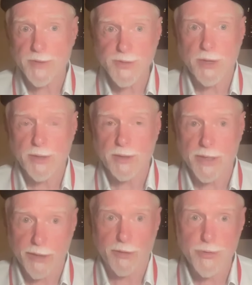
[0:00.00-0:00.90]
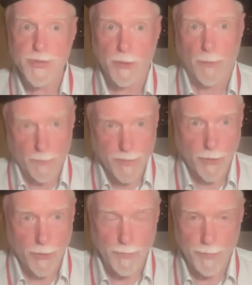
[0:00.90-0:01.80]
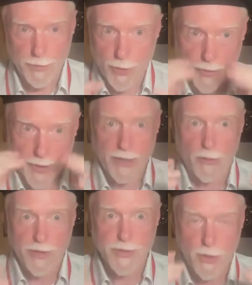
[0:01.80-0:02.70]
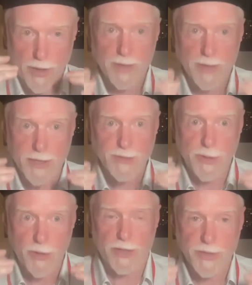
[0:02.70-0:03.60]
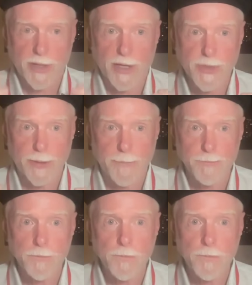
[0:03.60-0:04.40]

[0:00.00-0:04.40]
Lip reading: It's going to kill your soul. So you and I know this, correct? Yes, we know it intellectually.